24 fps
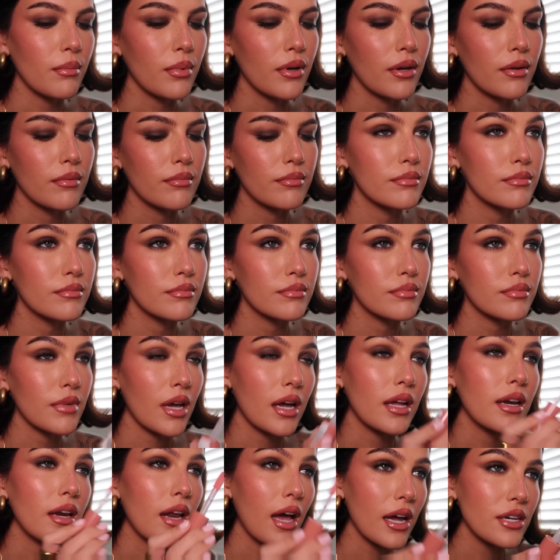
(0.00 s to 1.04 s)
but
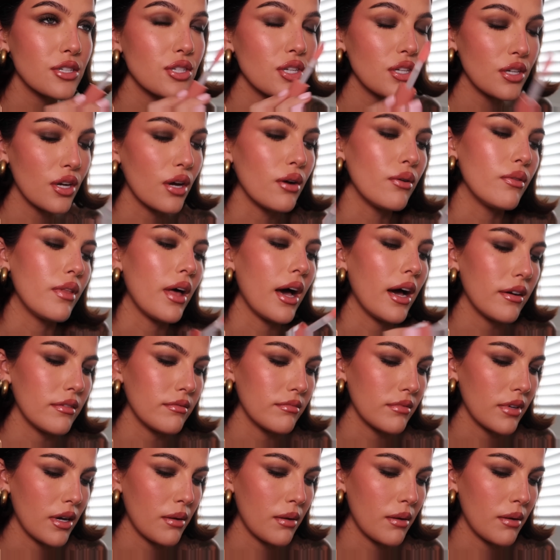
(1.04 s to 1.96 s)
I actually know that.